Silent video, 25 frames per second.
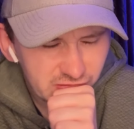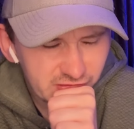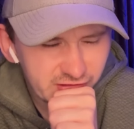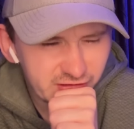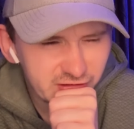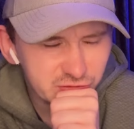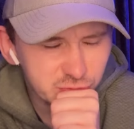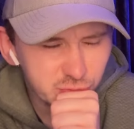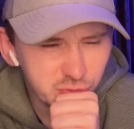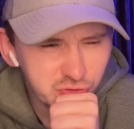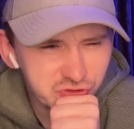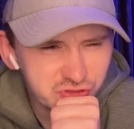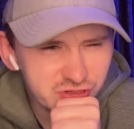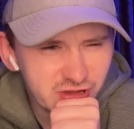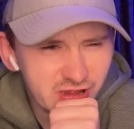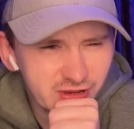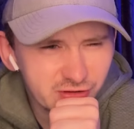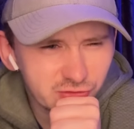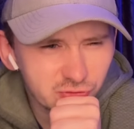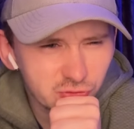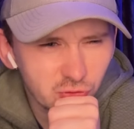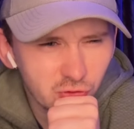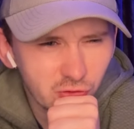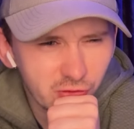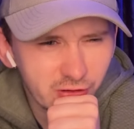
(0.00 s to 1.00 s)
Like, so is that
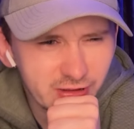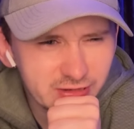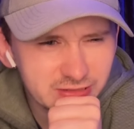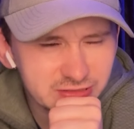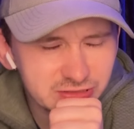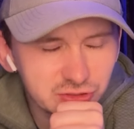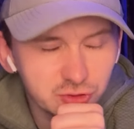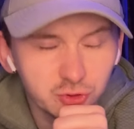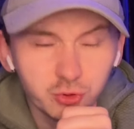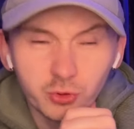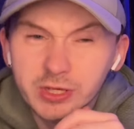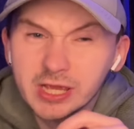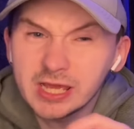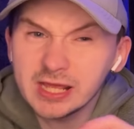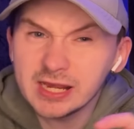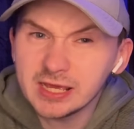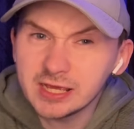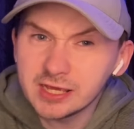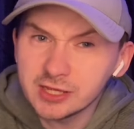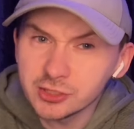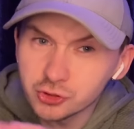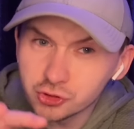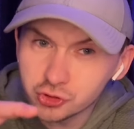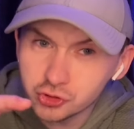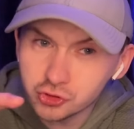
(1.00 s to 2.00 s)
not his? So can he
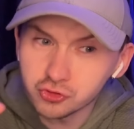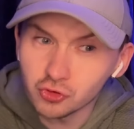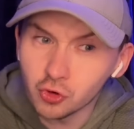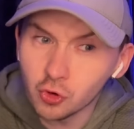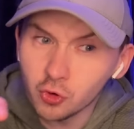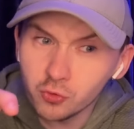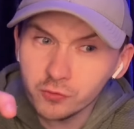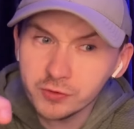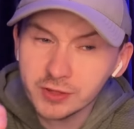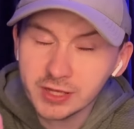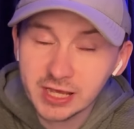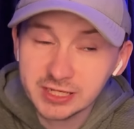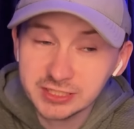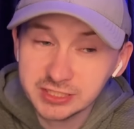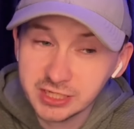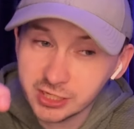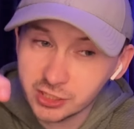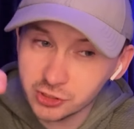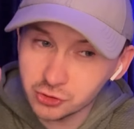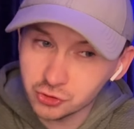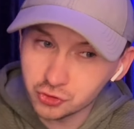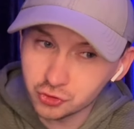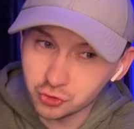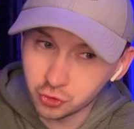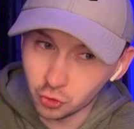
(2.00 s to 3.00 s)
control that? Is he
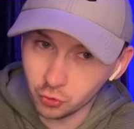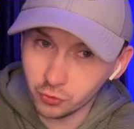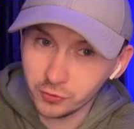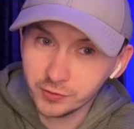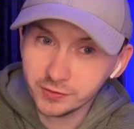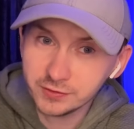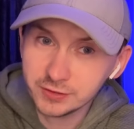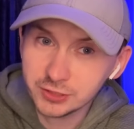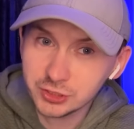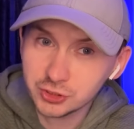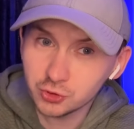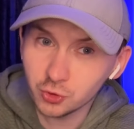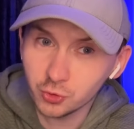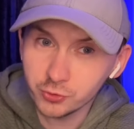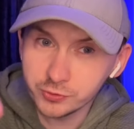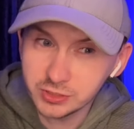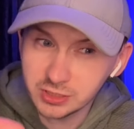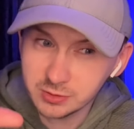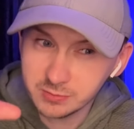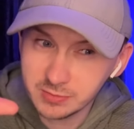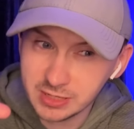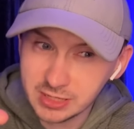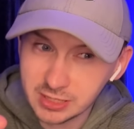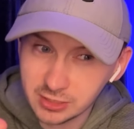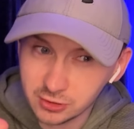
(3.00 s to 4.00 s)
controlling the stone to
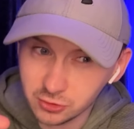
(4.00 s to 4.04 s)
make